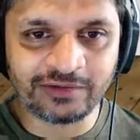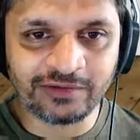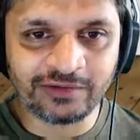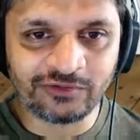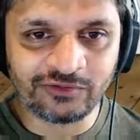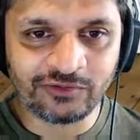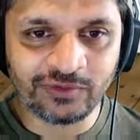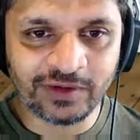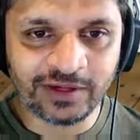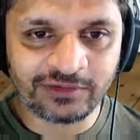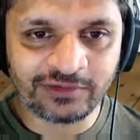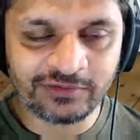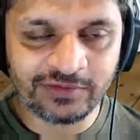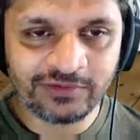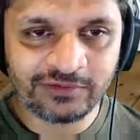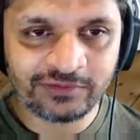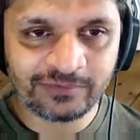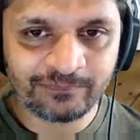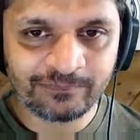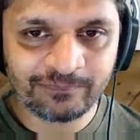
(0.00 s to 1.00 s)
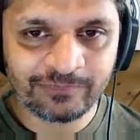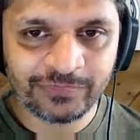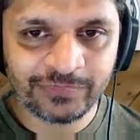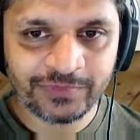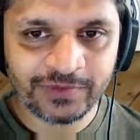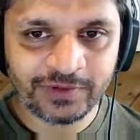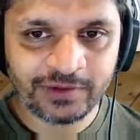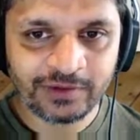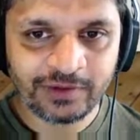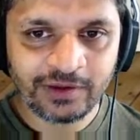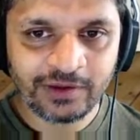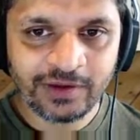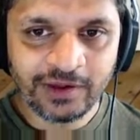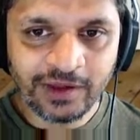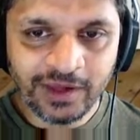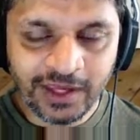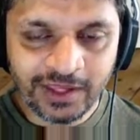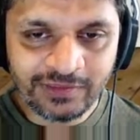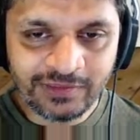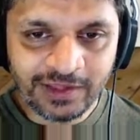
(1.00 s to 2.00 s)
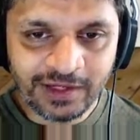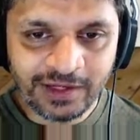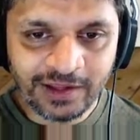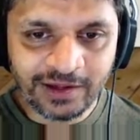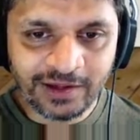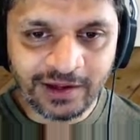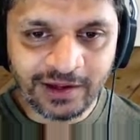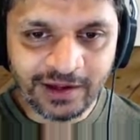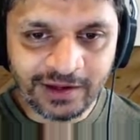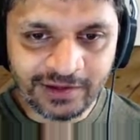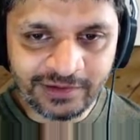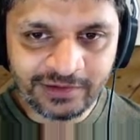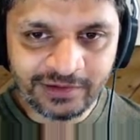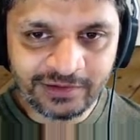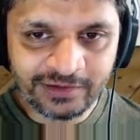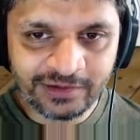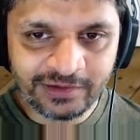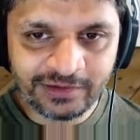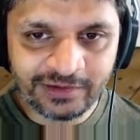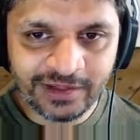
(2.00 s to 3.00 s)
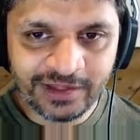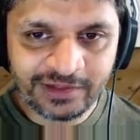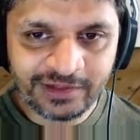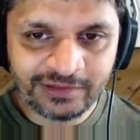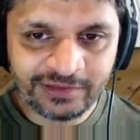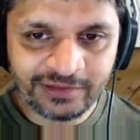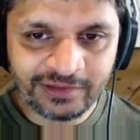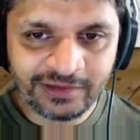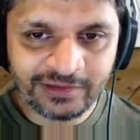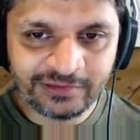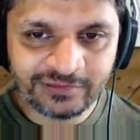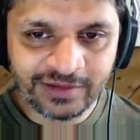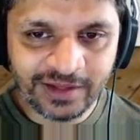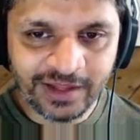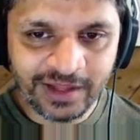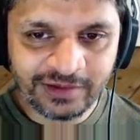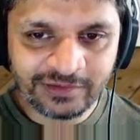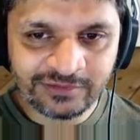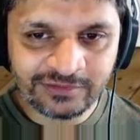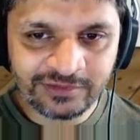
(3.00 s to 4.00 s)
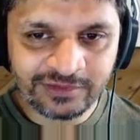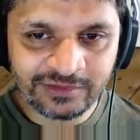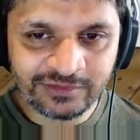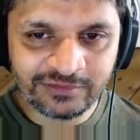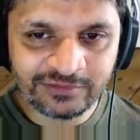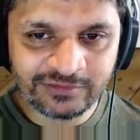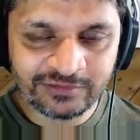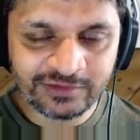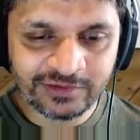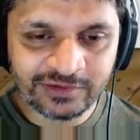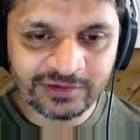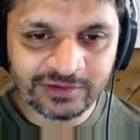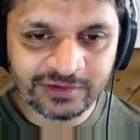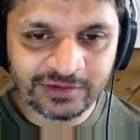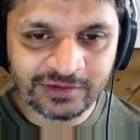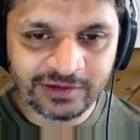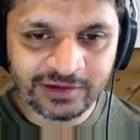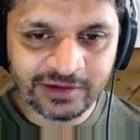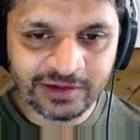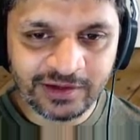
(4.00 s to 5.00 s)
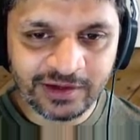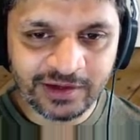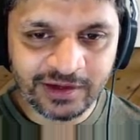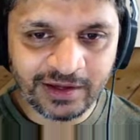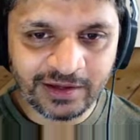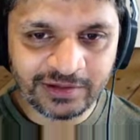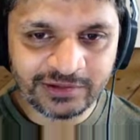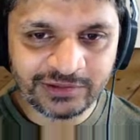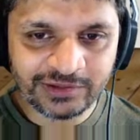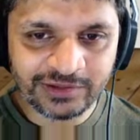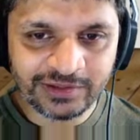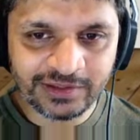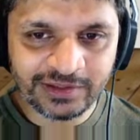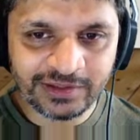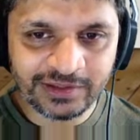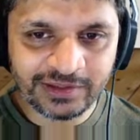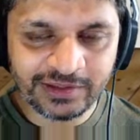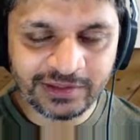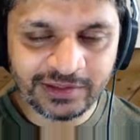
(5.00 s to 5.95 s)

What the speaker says: these two axes. And then other than that, these axes actually